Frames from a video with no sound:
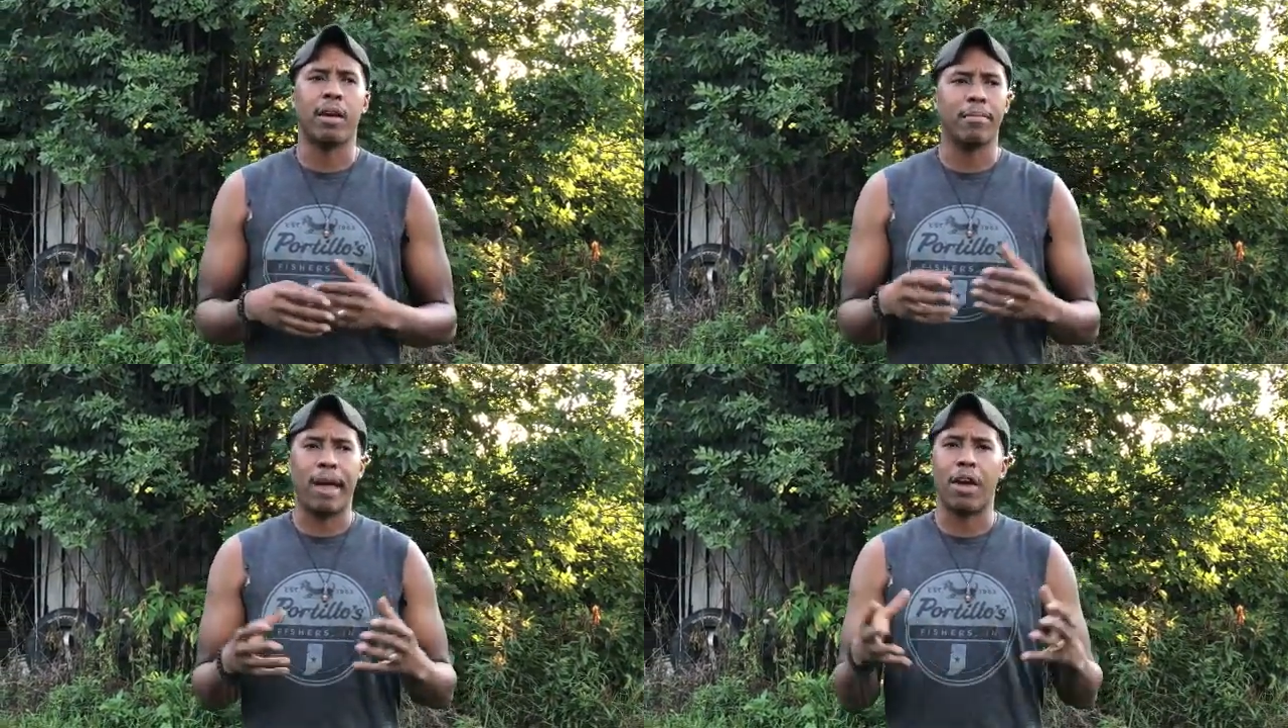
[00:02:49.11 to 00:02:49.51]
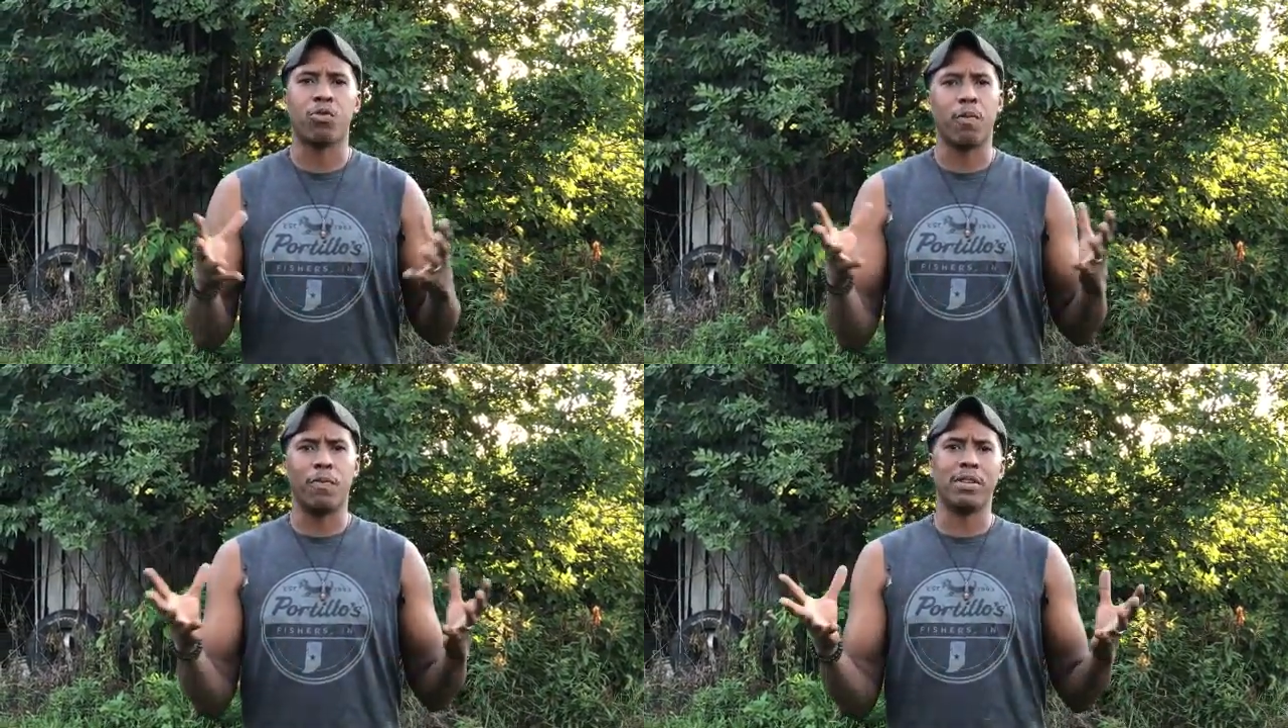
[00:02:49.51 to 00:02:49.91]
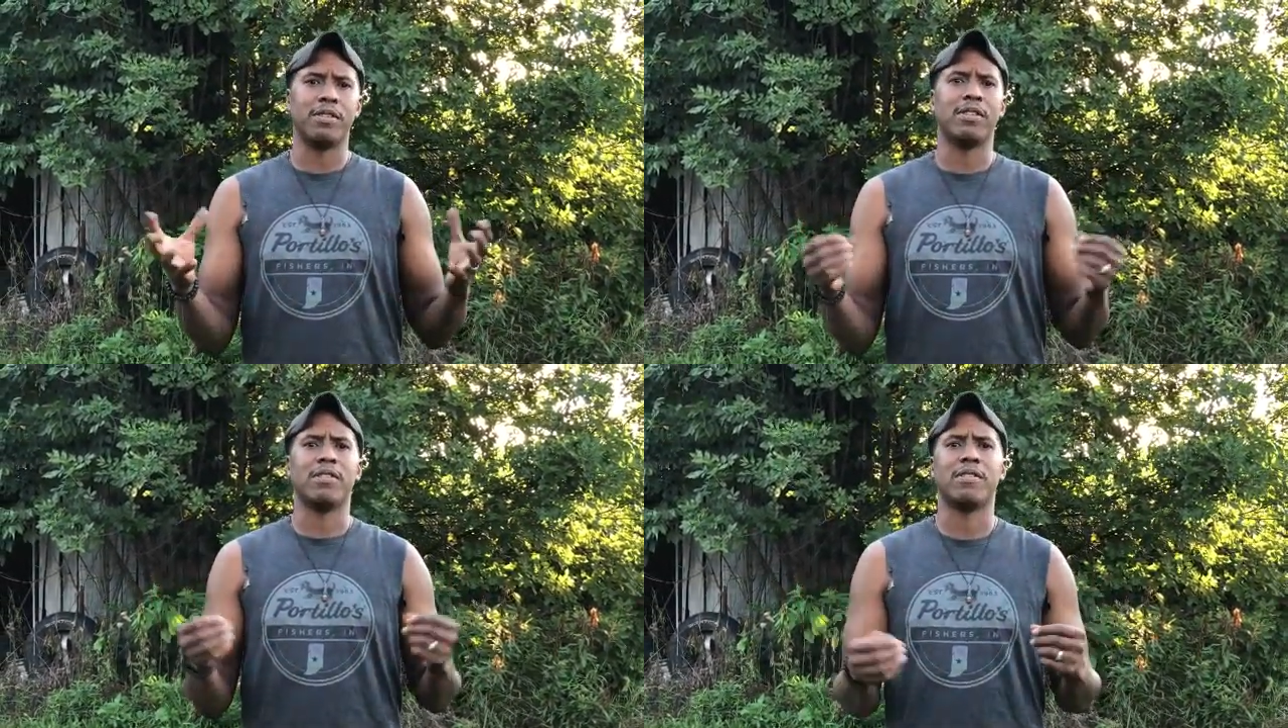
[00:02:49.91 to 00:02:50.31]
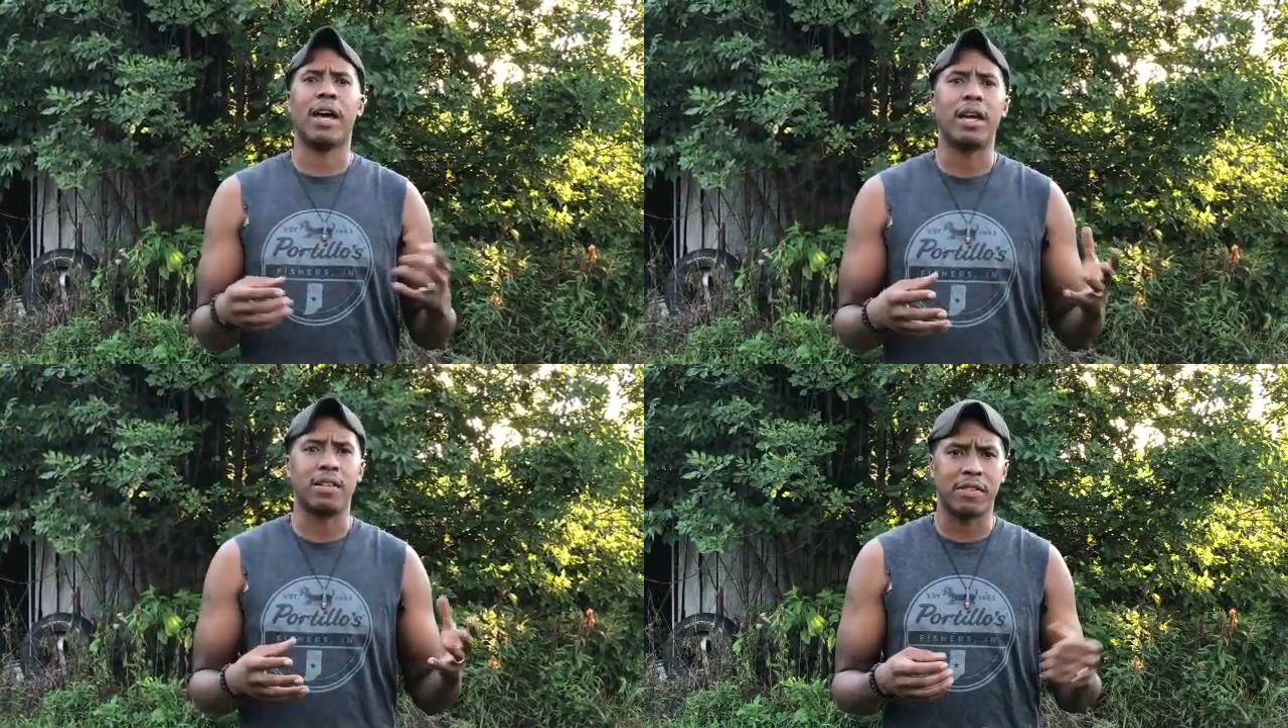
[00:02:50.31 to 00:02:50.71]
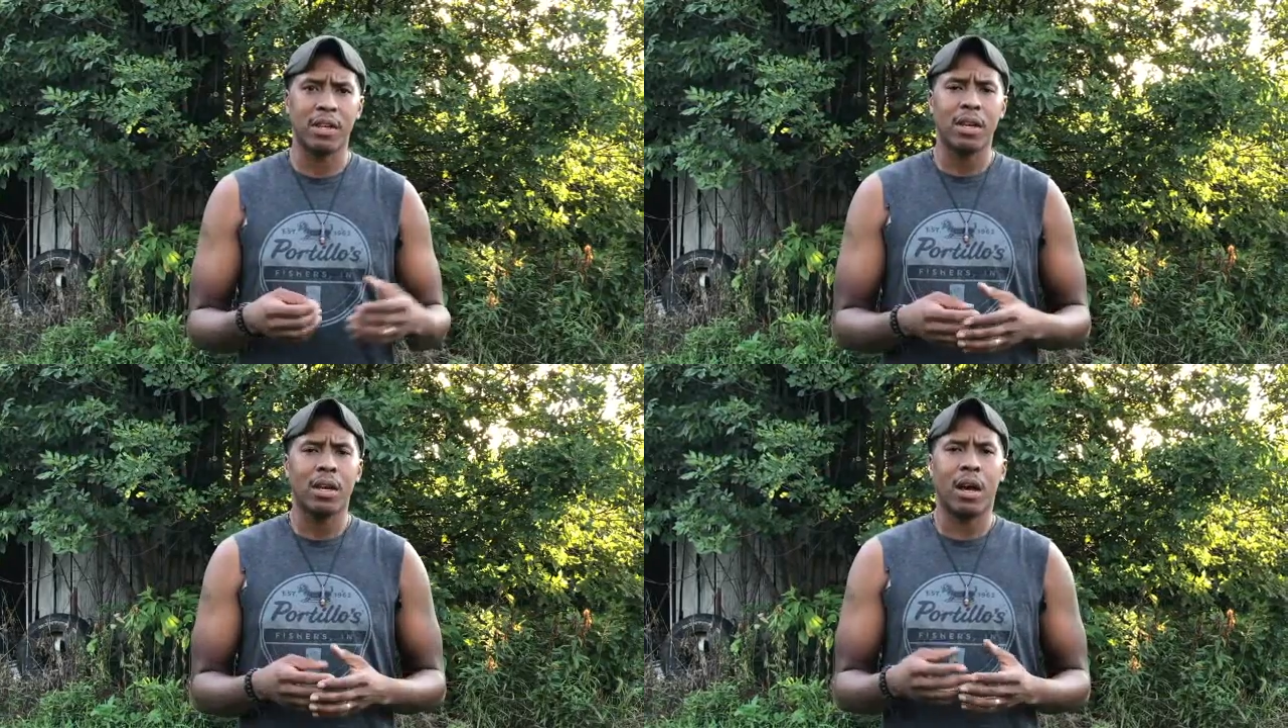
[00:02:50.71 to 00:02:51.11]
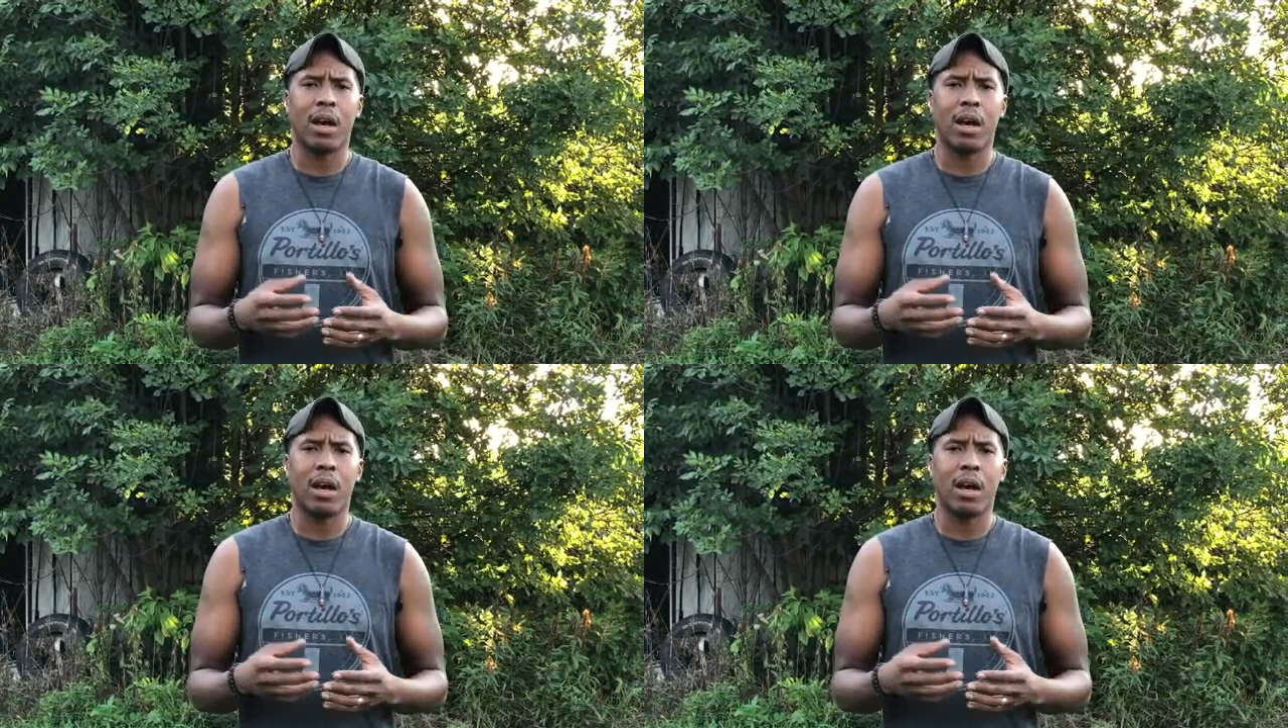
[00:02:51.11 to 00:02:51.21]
astrophysicist, science.